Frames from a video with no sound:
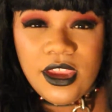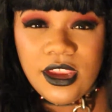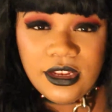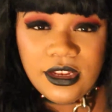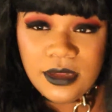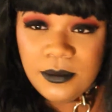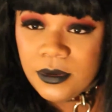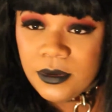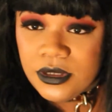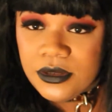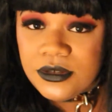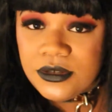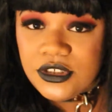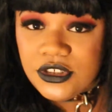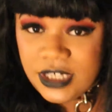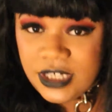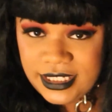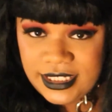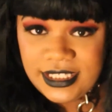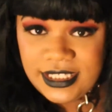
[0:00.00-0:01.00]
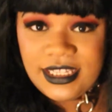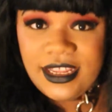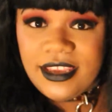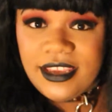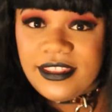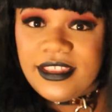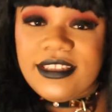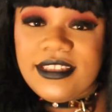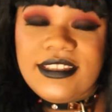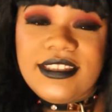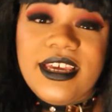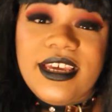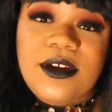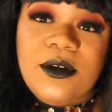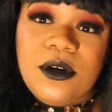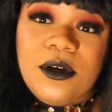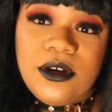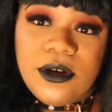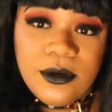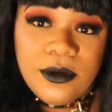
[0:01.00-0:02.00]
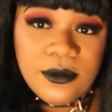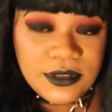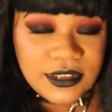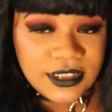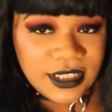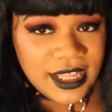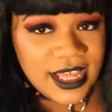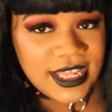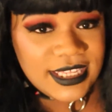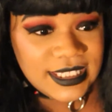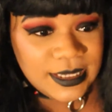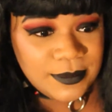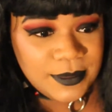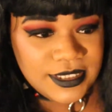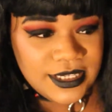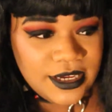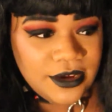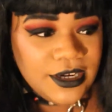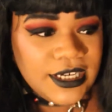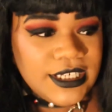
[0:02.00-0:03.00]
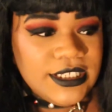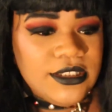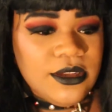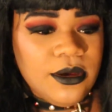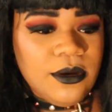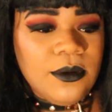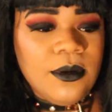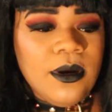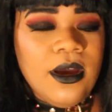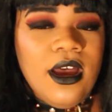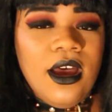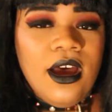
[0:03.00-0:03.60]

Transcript: only one who dresses like this that goes to that cemetery, so